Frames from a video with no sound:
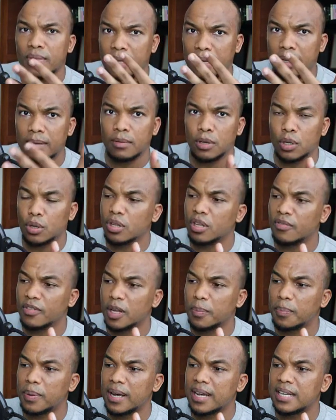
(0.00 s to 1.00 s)
the
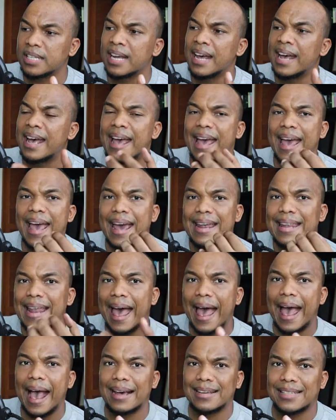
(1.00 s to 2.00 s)
developers, and
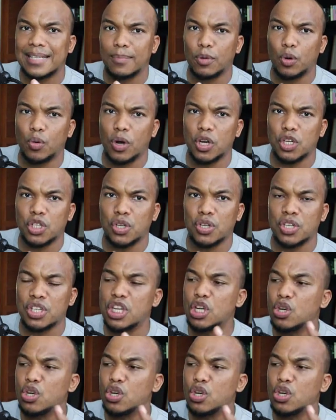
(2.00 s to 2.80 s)
ask them questions.